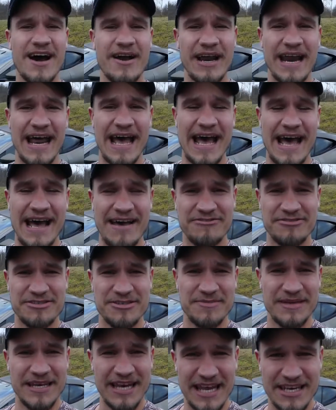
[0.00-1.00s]
I'm going to have
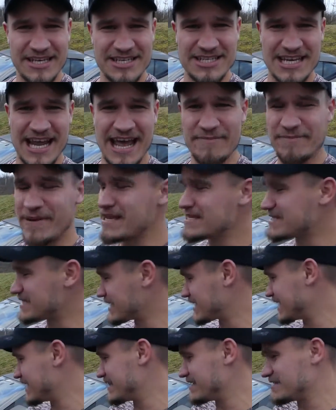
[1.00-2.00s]
some lunch, and
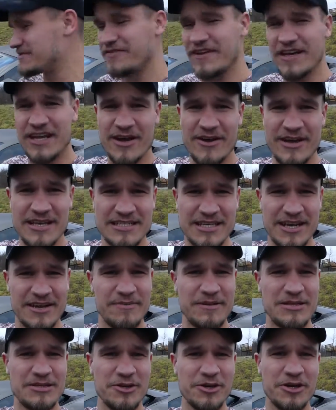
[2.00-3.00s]
basically this video is going
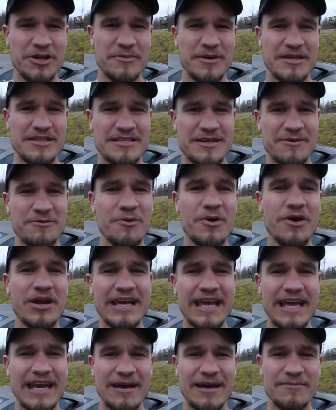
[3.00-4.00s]
to be documenting what I
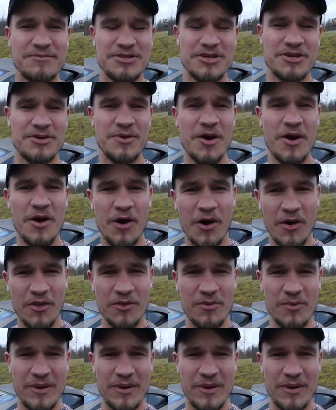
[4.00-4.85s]
get up to on the